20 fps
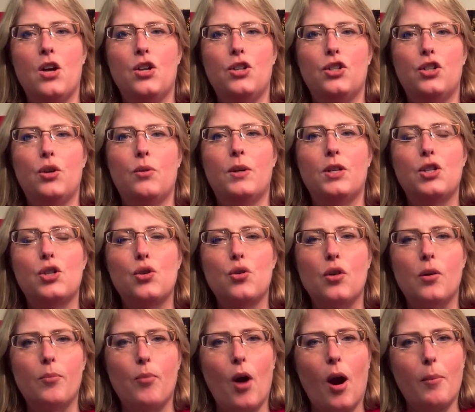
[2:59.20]
To
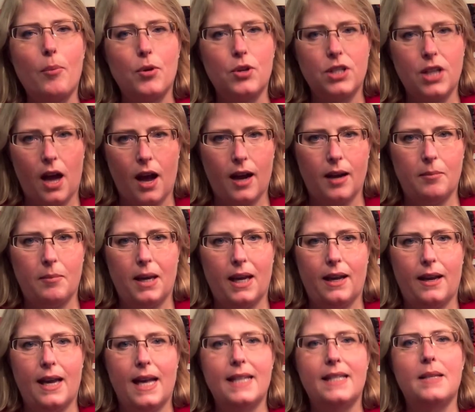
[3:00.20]
ensure proper timing,
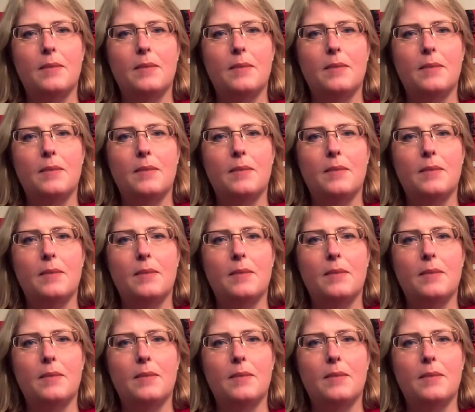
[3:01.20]
it's